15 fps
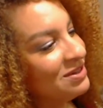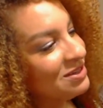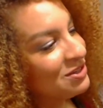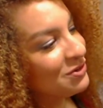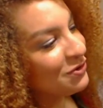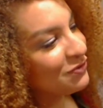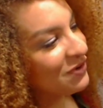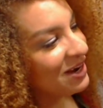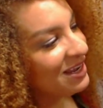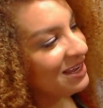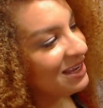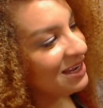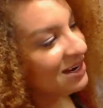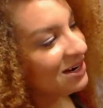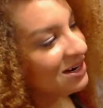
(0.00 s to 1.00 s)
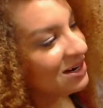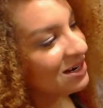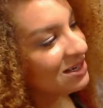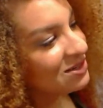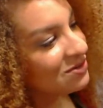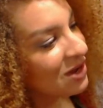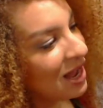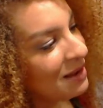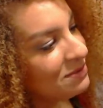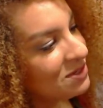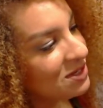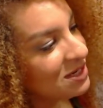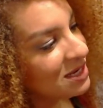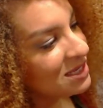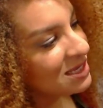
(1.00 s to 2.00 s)
So right here, so I'm just
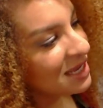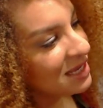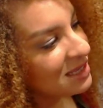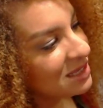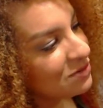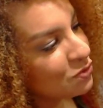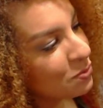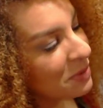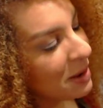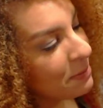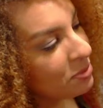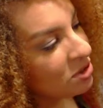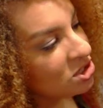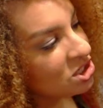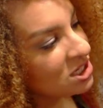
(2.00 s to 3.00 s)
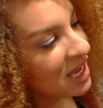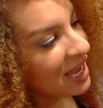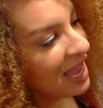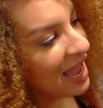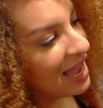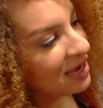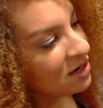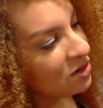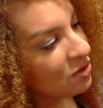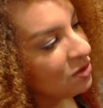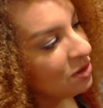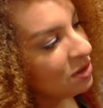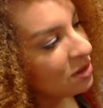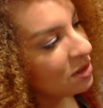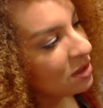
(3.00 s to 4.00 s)
going to take this with my brush diagonal